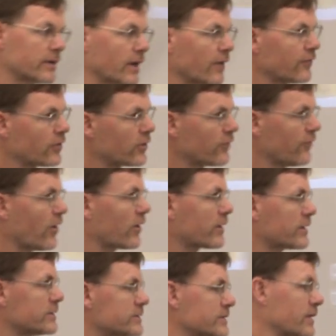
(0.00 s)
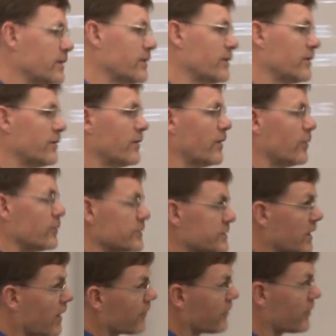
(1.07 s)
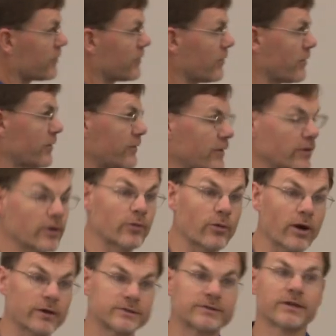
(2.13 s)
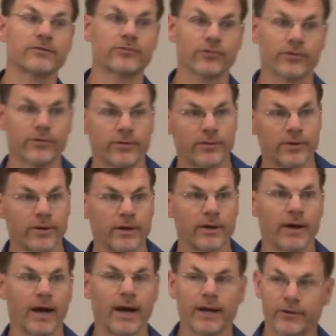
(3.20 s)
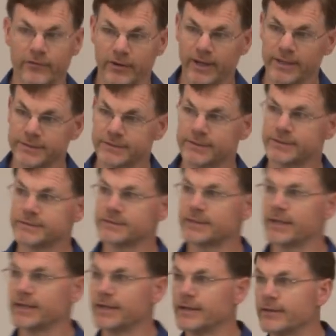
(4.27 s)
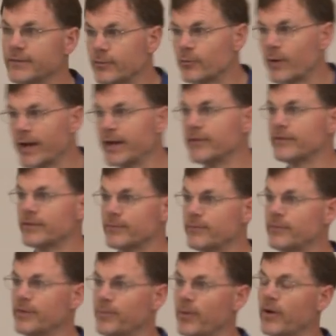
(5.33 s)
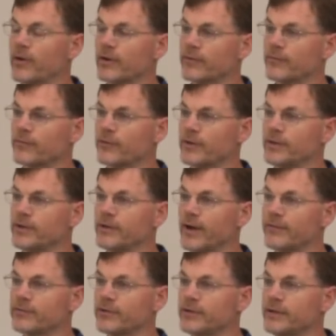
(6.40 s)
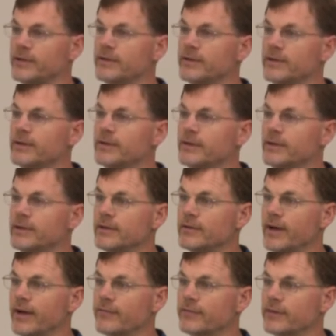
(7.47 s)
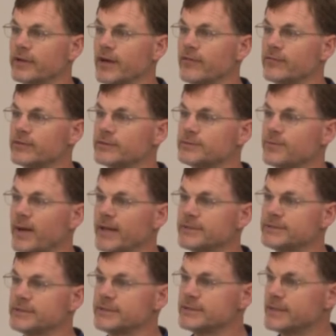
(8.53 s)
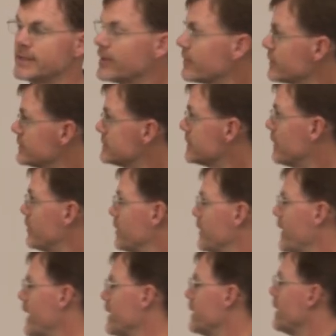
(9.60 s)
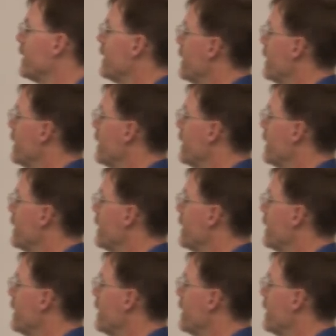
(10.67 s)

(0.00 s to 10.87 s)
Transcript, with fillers: governor of Arkansas, who was governor during the Little Rock Central high crisis, uh, ran the, the park for a year after he left the governor's mansion in Arkansas. But that...